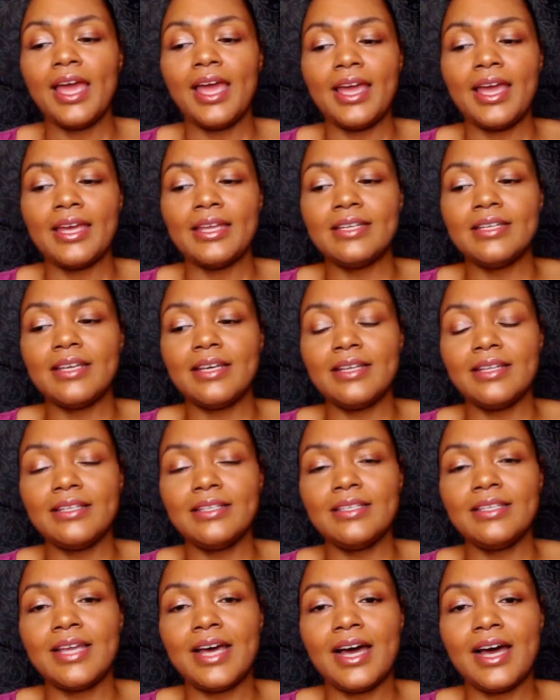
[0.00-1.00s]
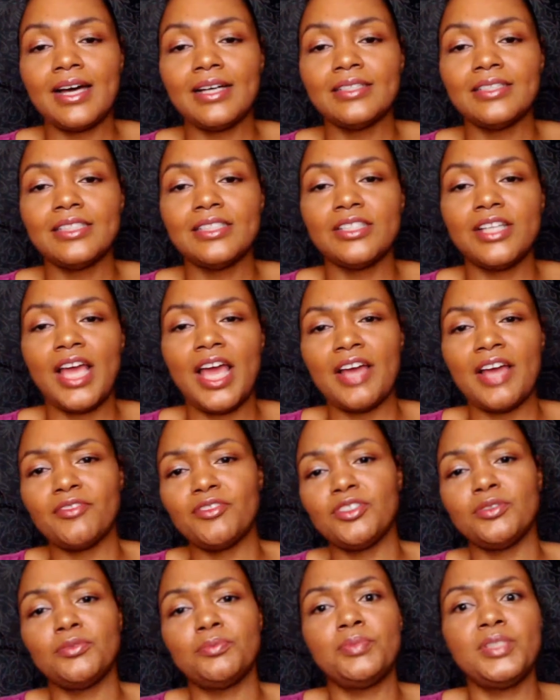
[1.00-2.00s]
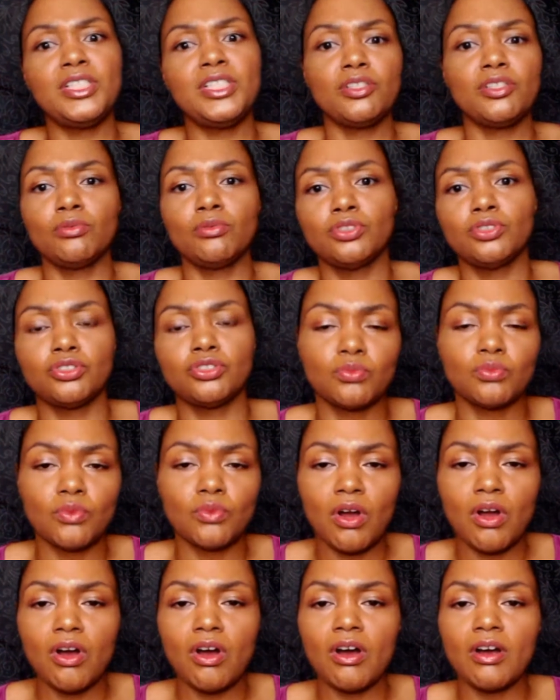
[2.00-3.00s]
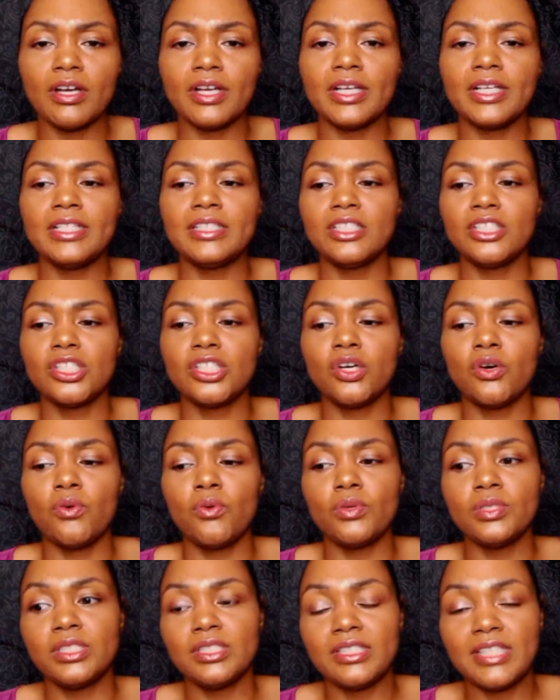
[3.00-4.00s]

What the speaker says: and not have to be so strong and so